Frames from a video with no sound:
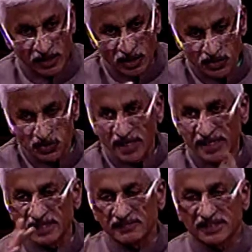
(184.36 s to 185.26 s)
also I
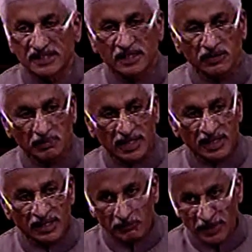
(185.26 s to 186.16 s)
request the government,
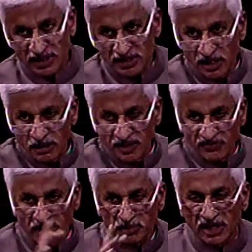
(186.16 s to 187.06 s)
because
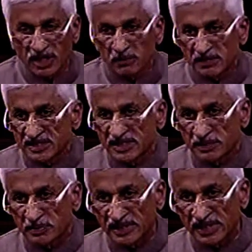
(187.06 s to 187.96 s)
former law minister is
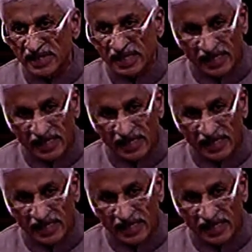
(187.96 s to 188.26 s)
present,